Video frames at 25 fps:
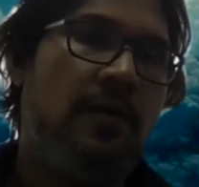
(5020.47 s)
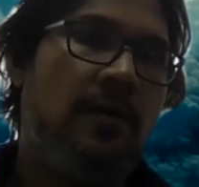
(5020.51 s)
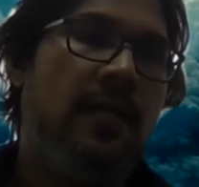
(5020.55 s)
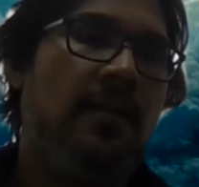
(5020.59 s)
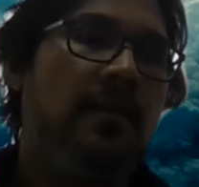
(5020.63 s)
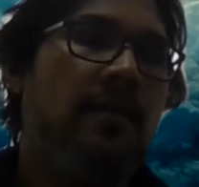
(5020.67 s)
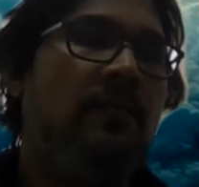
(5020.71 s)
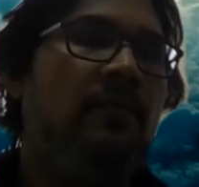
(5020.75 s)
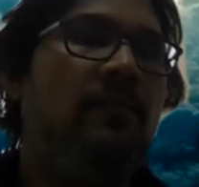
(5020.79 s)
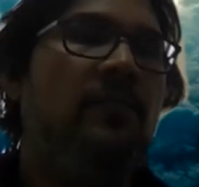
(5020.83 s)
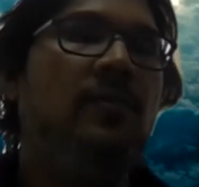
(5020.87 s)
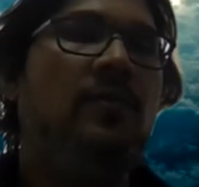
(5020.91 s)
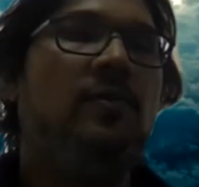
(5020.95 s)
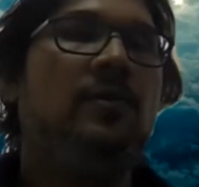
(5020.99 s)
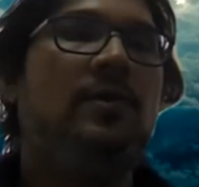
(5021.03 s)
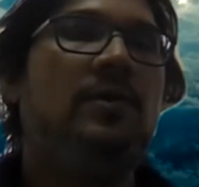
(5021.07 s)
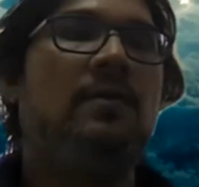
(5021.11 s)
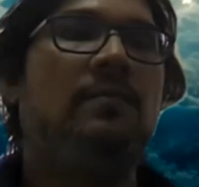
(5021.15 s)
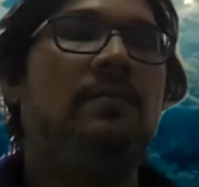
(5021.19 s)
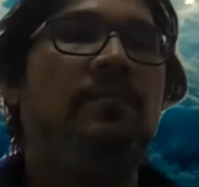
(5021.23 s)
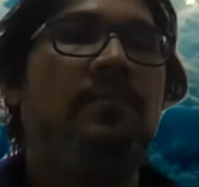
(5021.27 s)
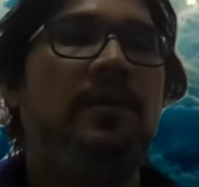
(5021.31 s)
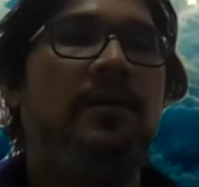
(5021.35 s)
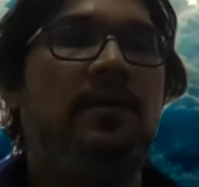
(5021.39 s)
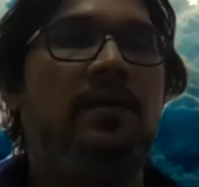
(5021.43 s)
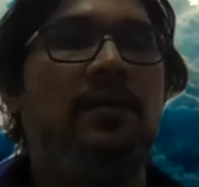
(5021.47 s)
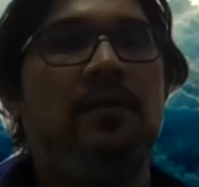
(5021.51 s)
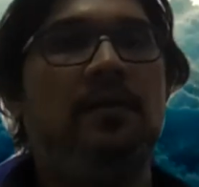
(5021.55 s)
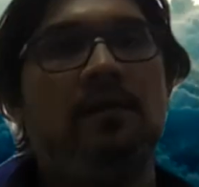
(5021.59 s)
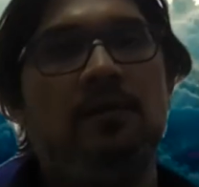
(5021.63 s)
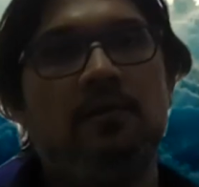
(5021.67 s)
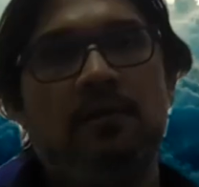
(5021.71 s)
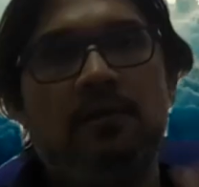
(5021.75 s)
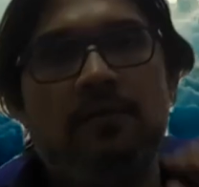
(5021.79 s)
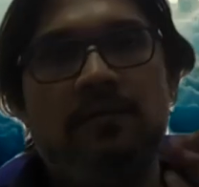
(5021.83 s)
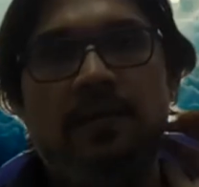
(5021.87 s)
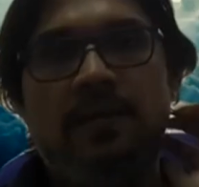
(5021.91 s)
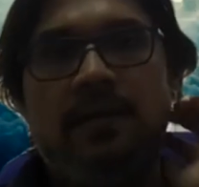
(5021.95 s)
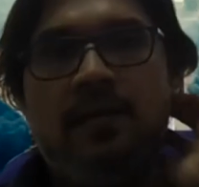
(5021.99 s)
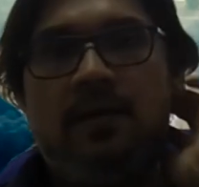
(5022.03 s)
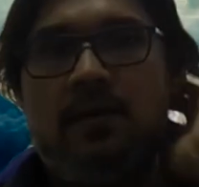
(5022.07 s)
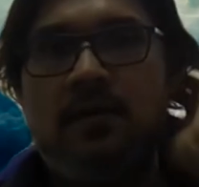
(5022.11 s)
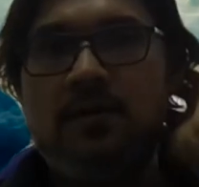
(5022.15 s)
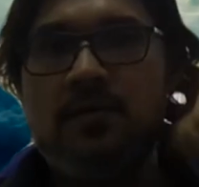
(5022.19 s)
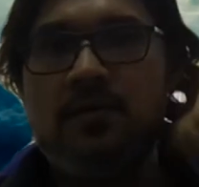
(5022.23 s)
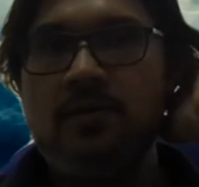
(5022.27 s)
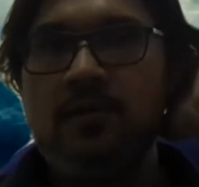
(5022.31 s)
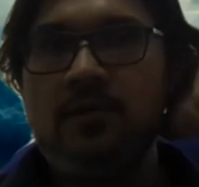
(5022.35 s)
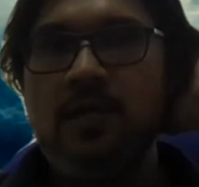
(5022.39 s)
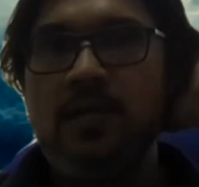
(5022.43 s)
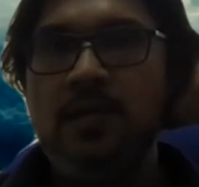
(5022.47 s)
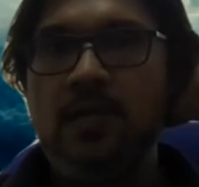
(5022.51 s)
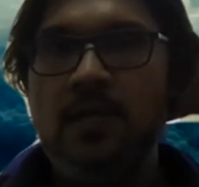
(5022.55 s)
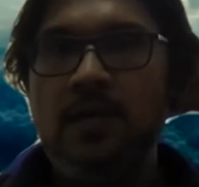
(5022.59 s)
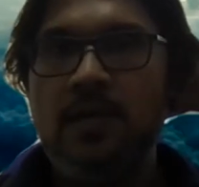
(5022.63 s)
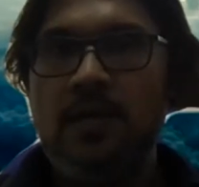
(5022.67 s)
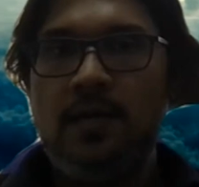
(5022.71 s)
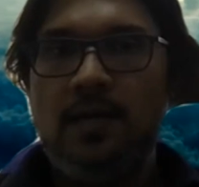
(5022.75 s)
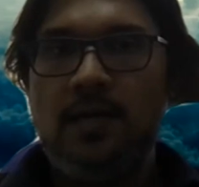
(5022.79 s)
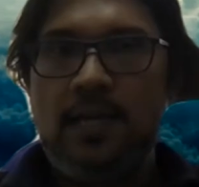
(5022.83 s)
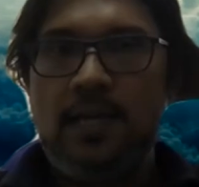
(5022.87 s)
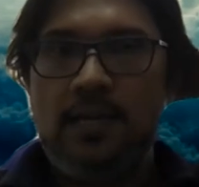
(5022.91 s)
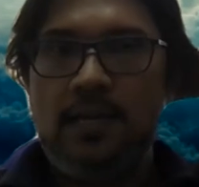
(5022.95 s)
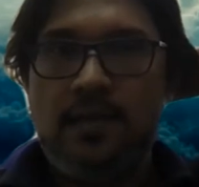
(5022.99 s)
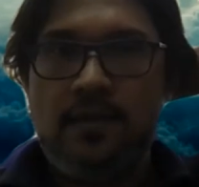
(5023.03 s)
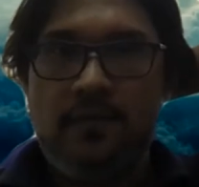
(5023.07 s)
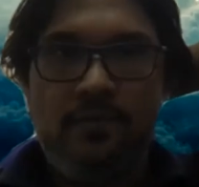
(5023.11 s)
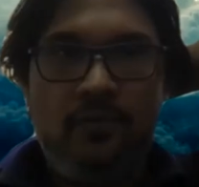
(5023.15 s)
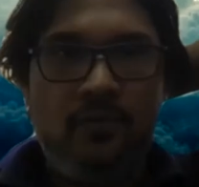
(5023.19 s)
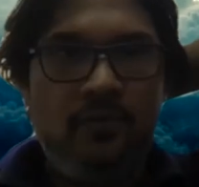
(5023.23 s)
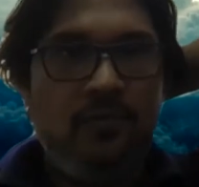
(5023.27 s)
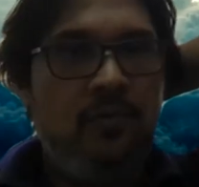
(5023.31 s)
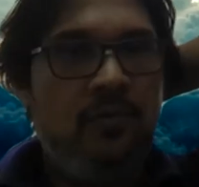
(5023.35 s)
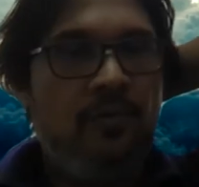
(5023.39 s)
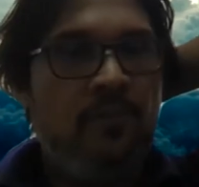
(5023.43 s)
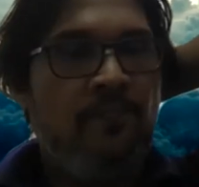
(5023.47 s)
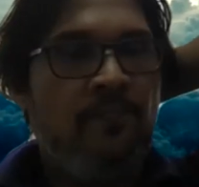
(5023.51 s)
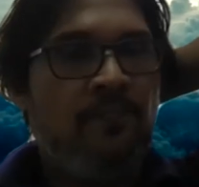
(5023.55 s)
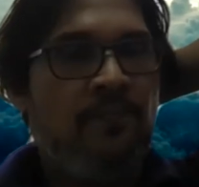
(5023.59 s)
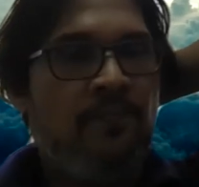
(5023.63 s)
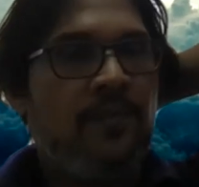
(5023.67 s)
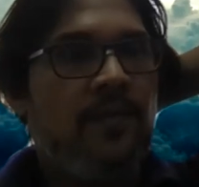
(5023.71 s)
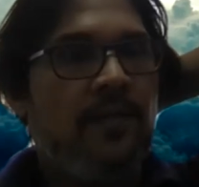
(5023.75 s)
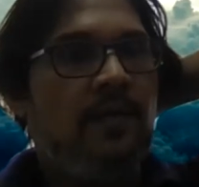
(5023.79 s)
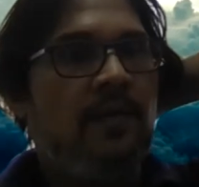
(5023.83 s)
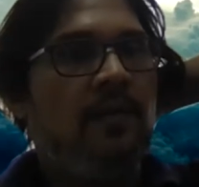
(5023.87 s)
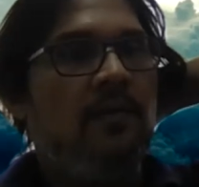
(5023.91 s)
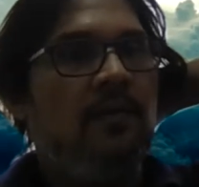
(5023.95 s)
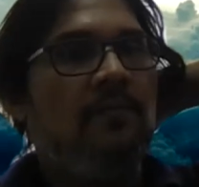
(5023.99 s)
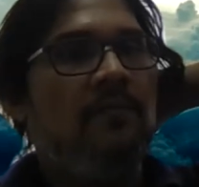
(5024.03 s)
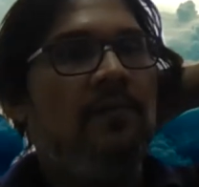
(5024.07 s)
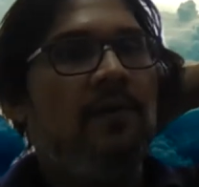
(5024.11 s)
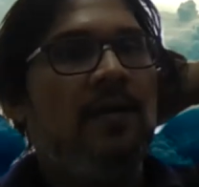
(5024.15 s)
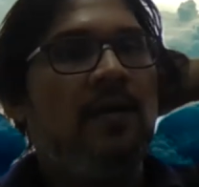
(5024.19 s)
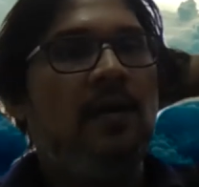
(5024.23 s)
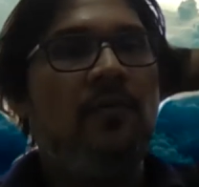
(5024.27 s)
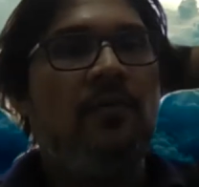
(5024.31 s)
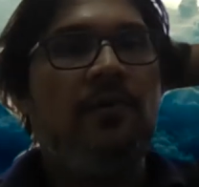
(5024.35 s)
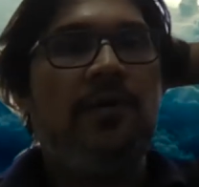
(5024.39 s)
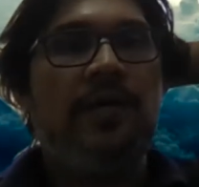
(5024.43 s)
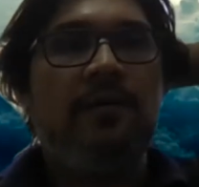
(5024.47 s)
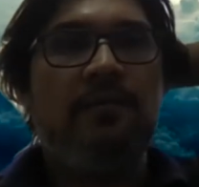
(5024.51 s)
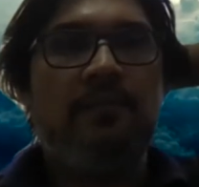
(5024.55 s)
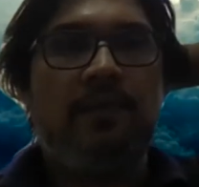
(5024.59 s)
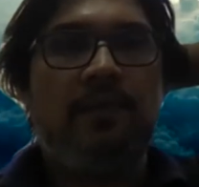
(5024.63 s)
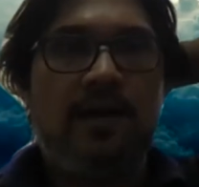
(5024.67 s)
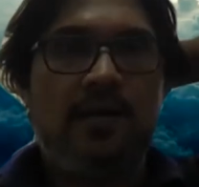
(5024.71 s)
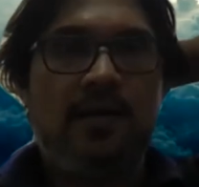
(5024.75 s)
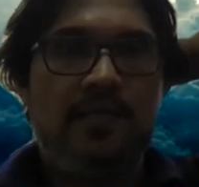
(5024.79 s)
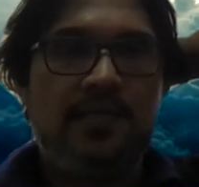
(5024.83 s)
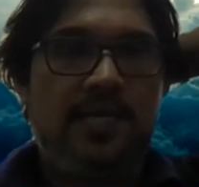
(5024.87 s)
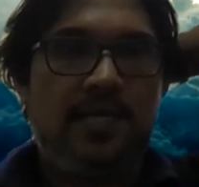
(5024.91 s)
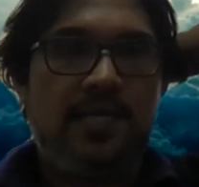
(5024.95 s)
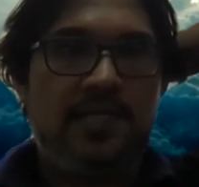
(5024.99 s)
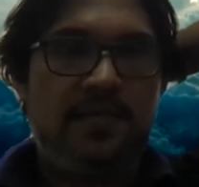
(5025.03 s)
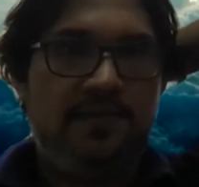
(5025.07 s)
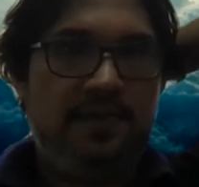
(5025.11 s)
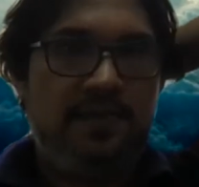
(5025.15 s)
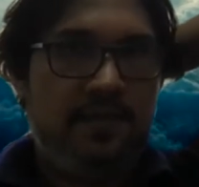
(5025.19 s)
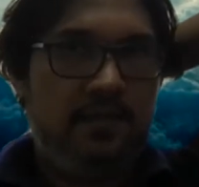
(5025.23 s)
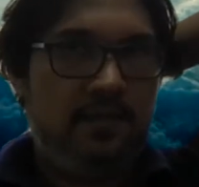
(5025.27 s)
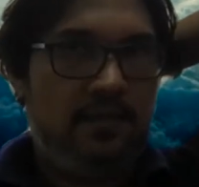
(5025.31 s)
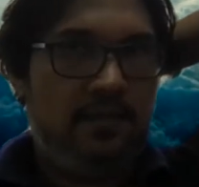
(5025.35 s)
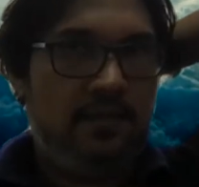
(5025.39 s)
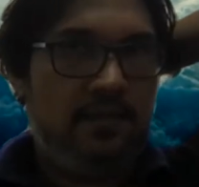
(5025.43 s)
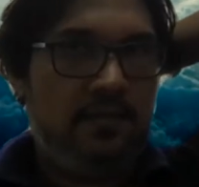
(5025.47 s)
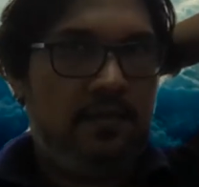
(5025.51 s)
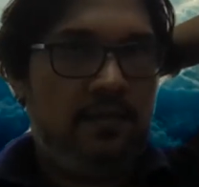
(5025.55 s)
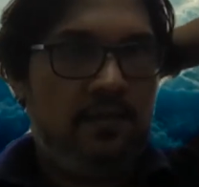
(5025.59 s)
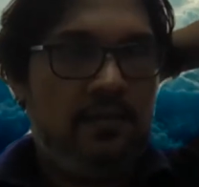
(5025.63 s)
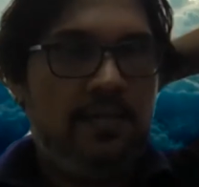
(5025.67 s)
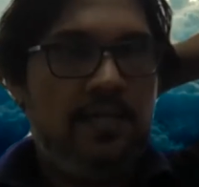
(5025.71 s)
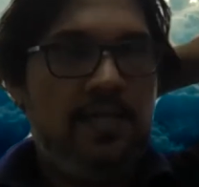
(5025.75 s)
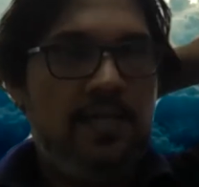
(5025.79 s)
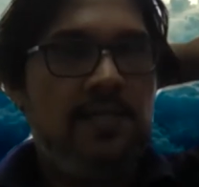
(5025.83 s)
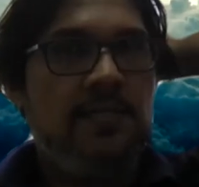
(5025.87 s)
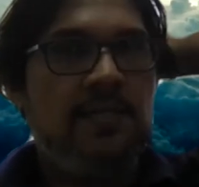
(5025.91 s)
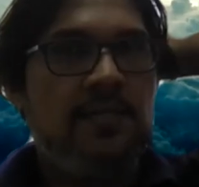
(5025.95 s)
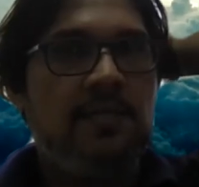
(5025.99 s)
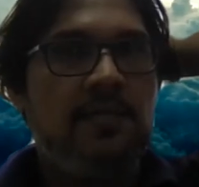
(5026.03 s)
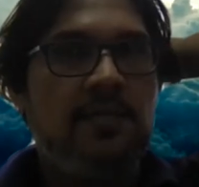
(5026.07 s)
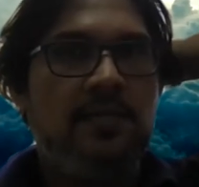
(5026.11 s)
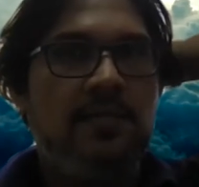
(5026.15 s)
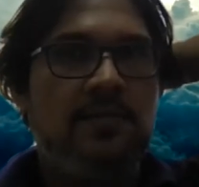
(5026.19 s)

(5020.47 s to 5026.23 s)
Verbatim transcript: I'll give you a complete document and also uh, I'll give you uh, where you get marks as well, right?